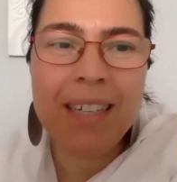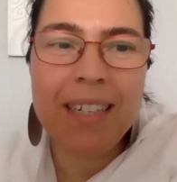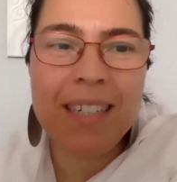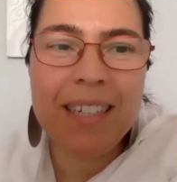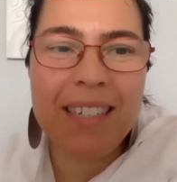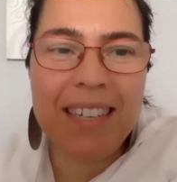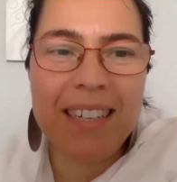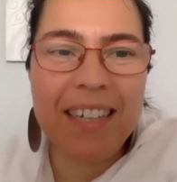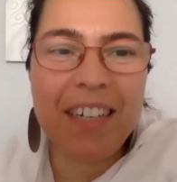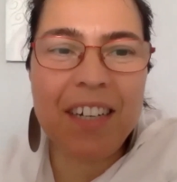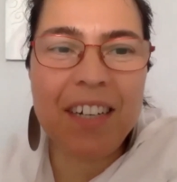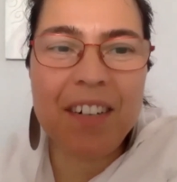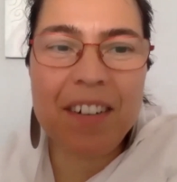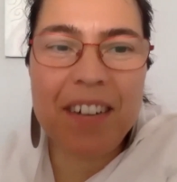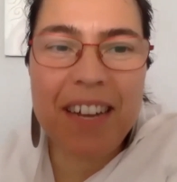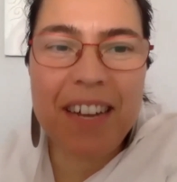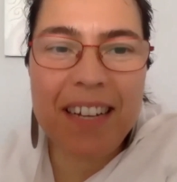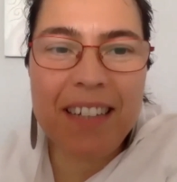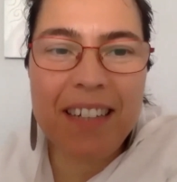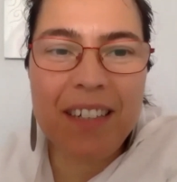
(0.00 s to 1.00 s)
They
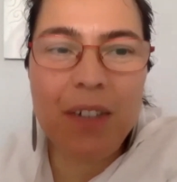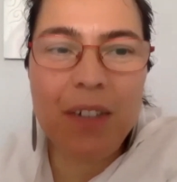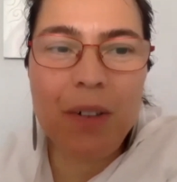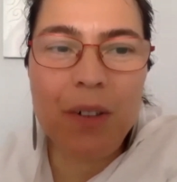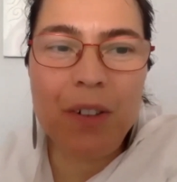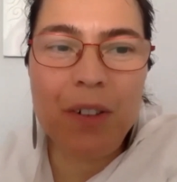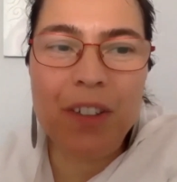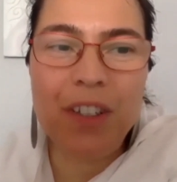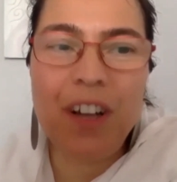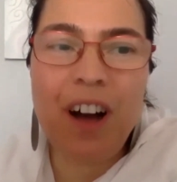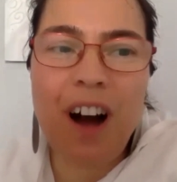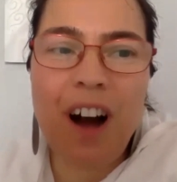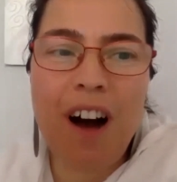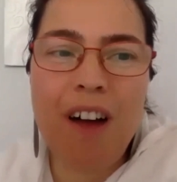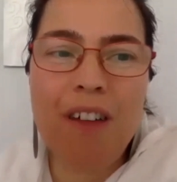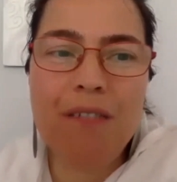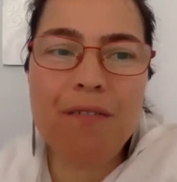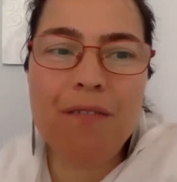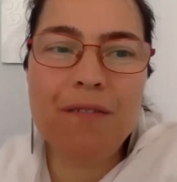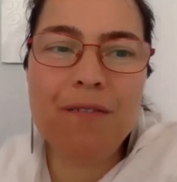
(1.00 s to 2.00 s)
create the golden
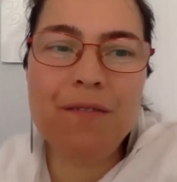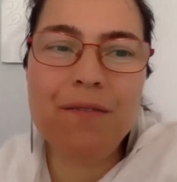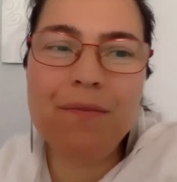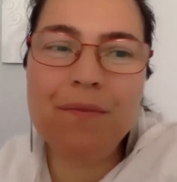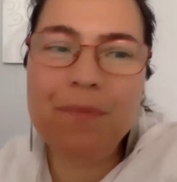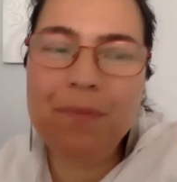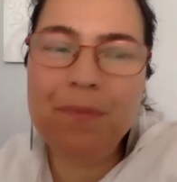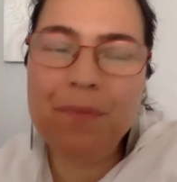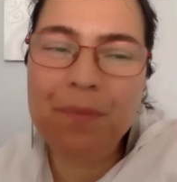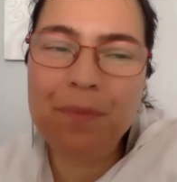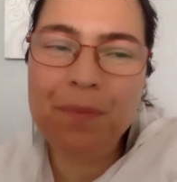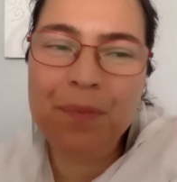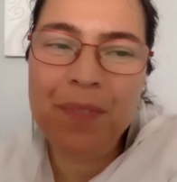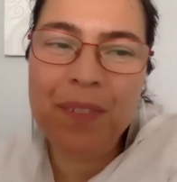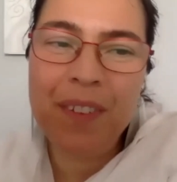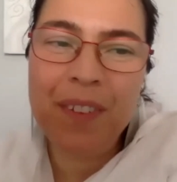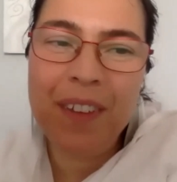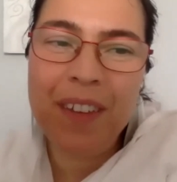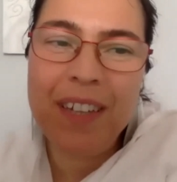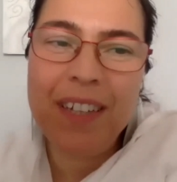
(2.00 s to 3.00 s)
calf.
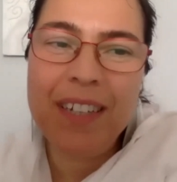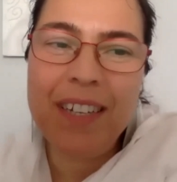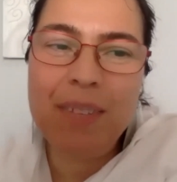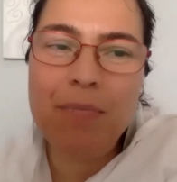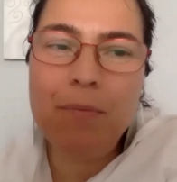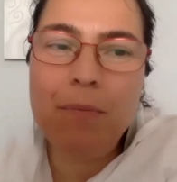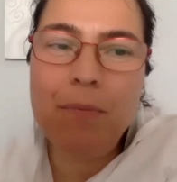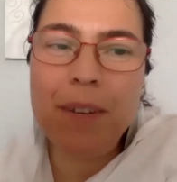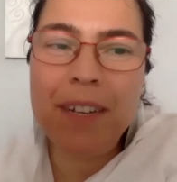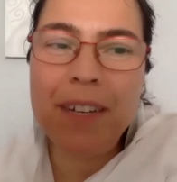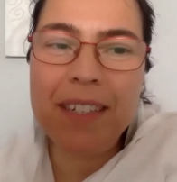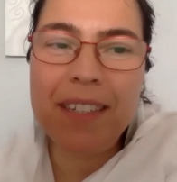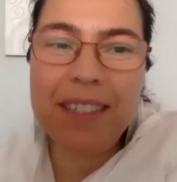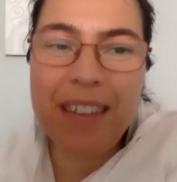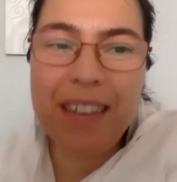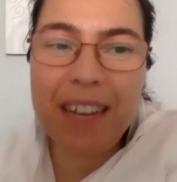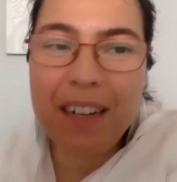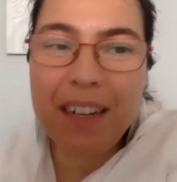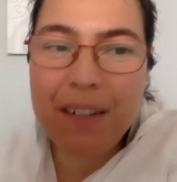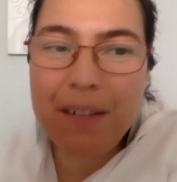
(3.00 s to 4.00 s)
They bring
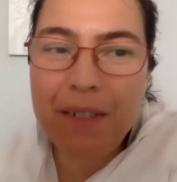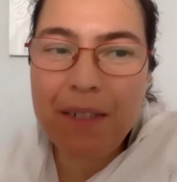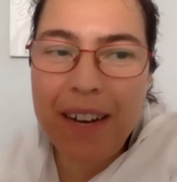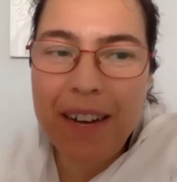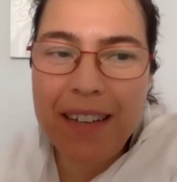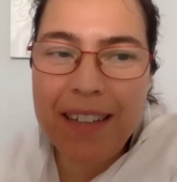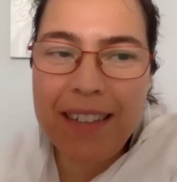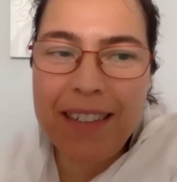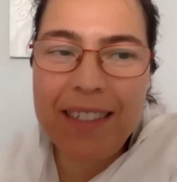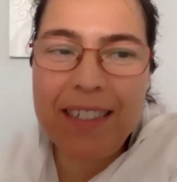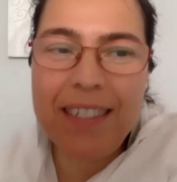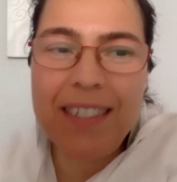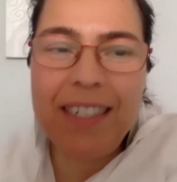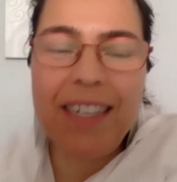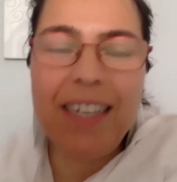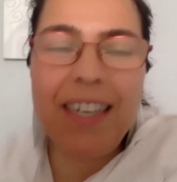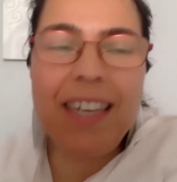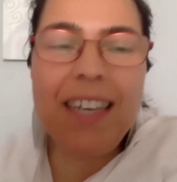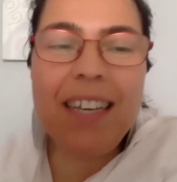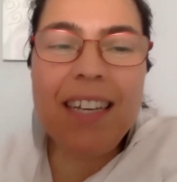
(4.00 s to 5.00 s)
sacrifices,
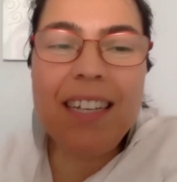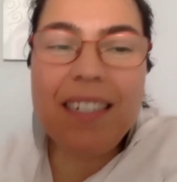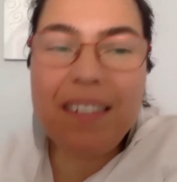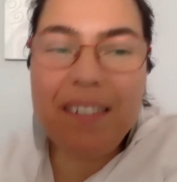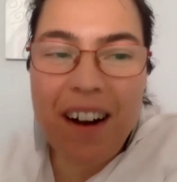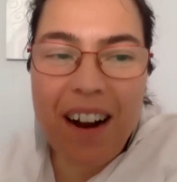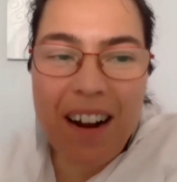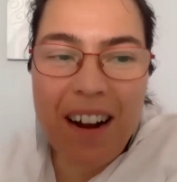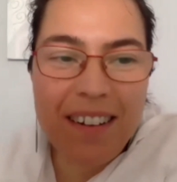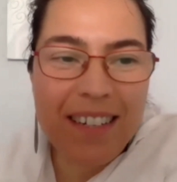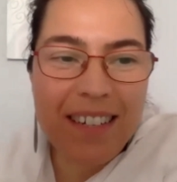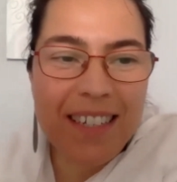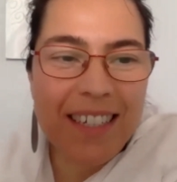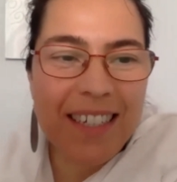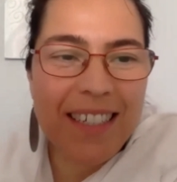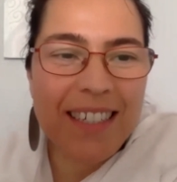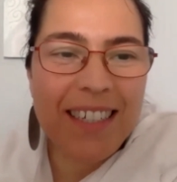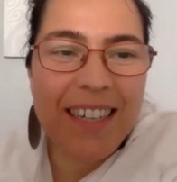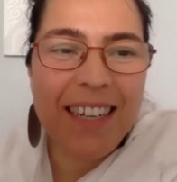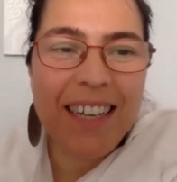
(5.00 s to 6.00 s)
they eat around
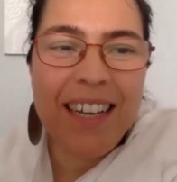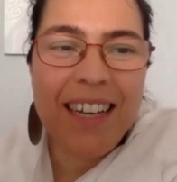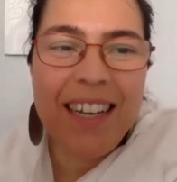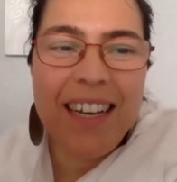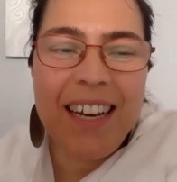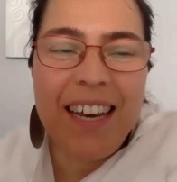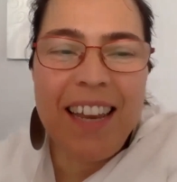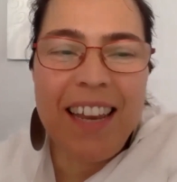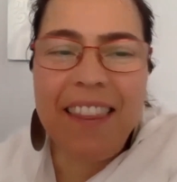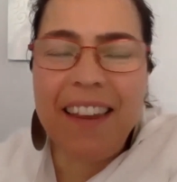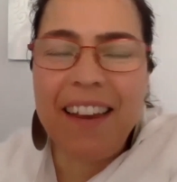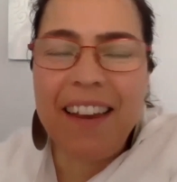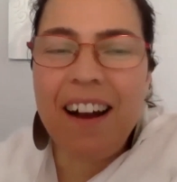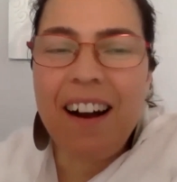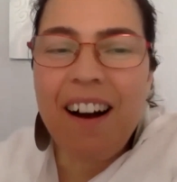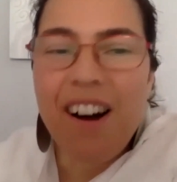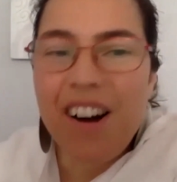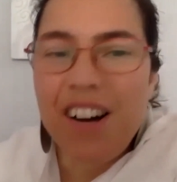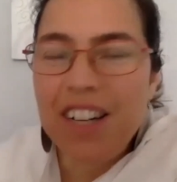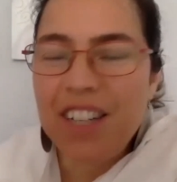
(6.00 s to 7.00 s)
it, and their
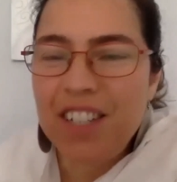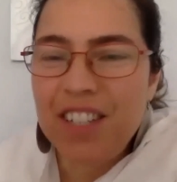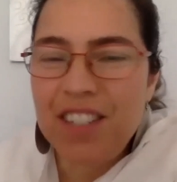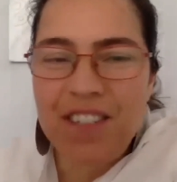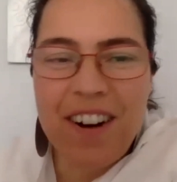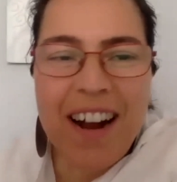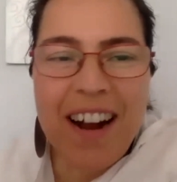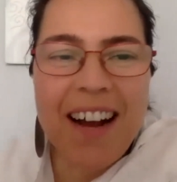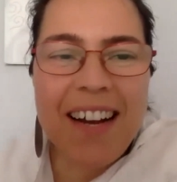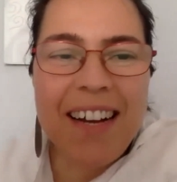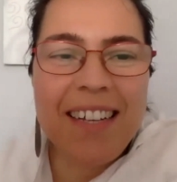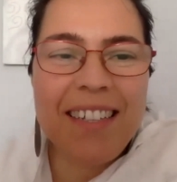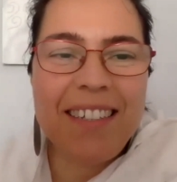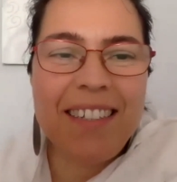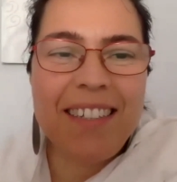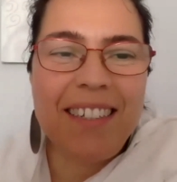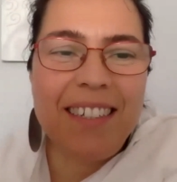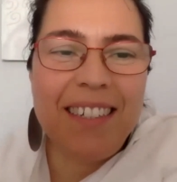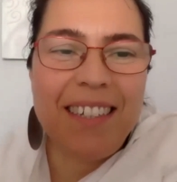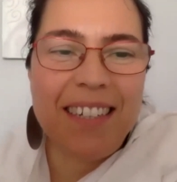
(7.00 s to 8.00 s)
hearts rise
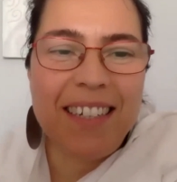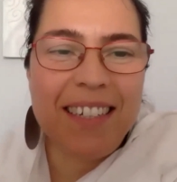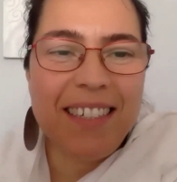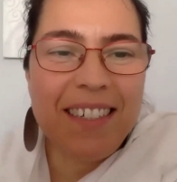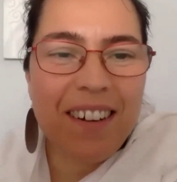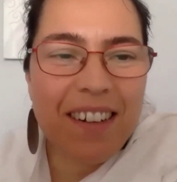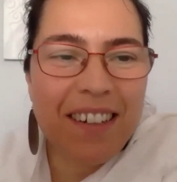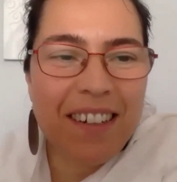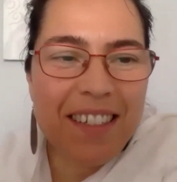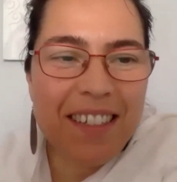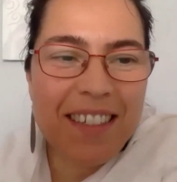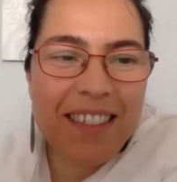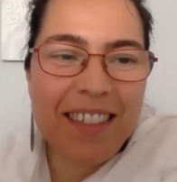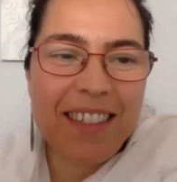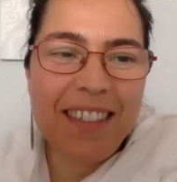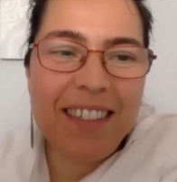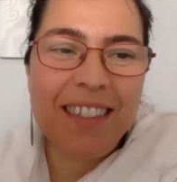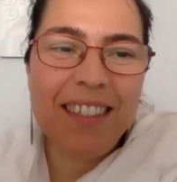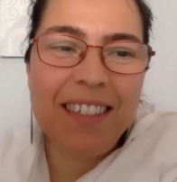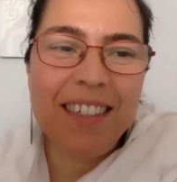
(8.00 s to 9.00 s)
and they dance,
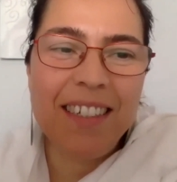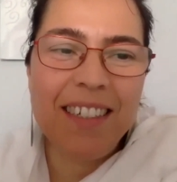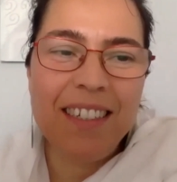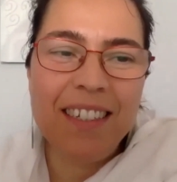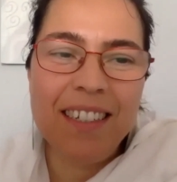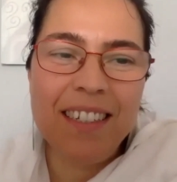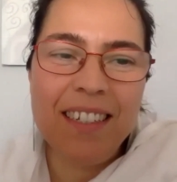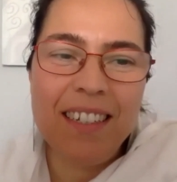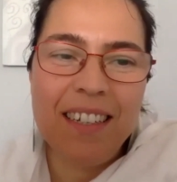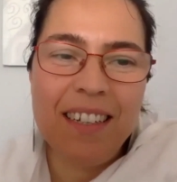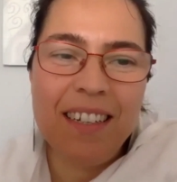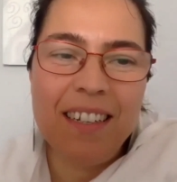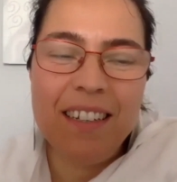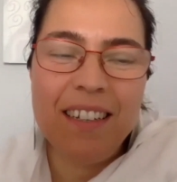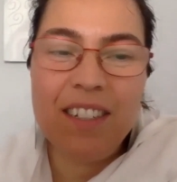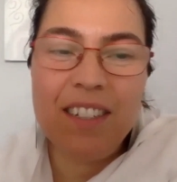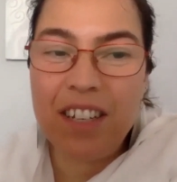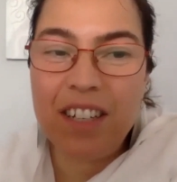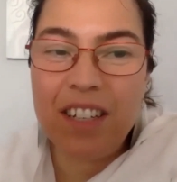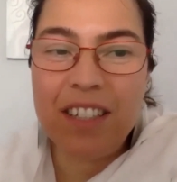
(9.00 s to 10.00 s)

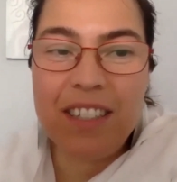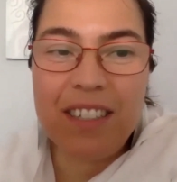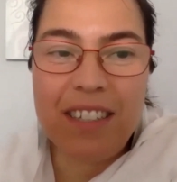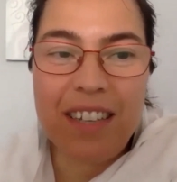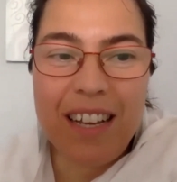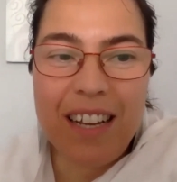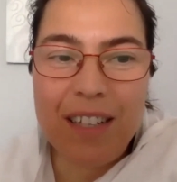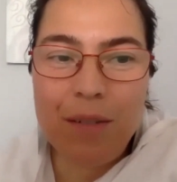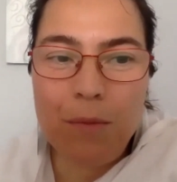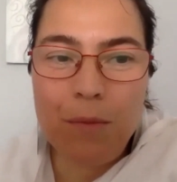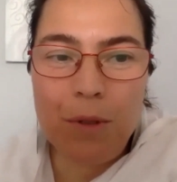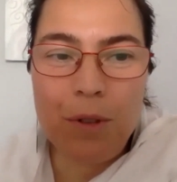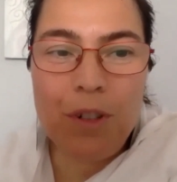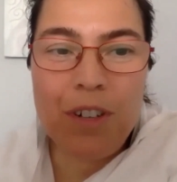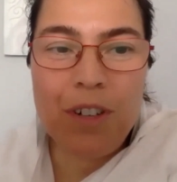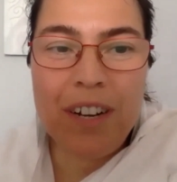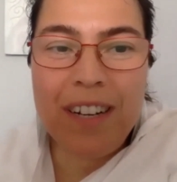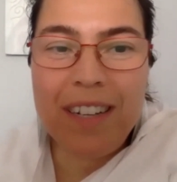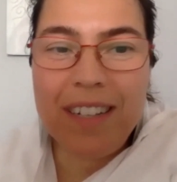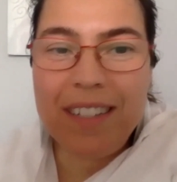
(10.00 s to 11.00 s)
just as
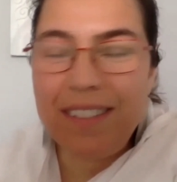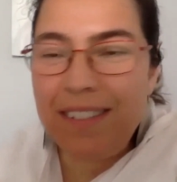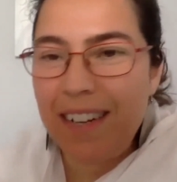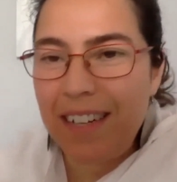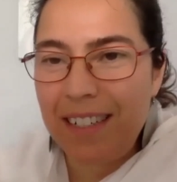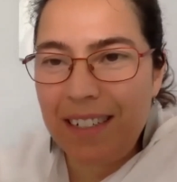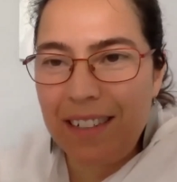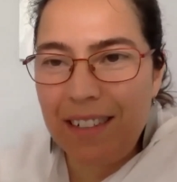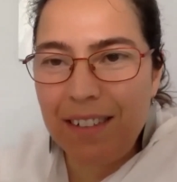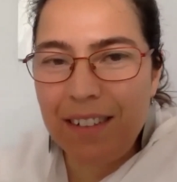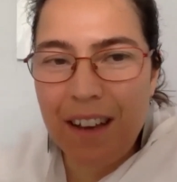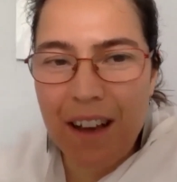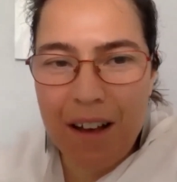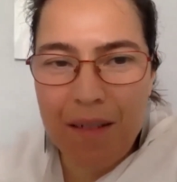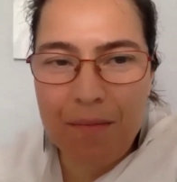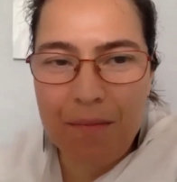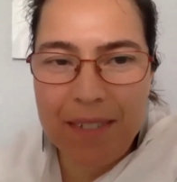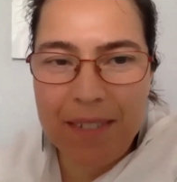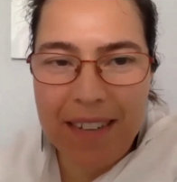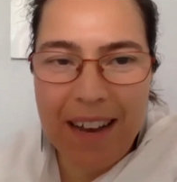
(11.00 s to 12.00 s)
Moshe is ready to
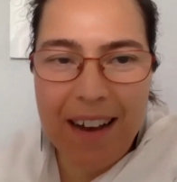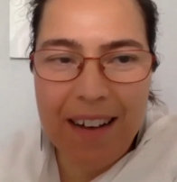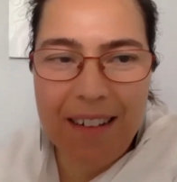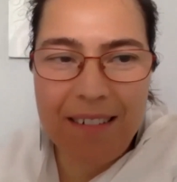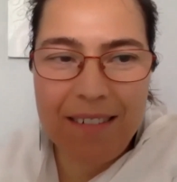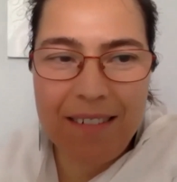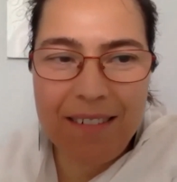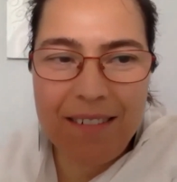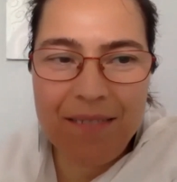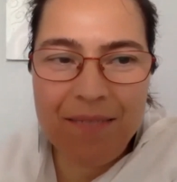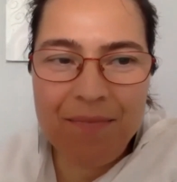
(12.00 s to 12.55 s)
come down.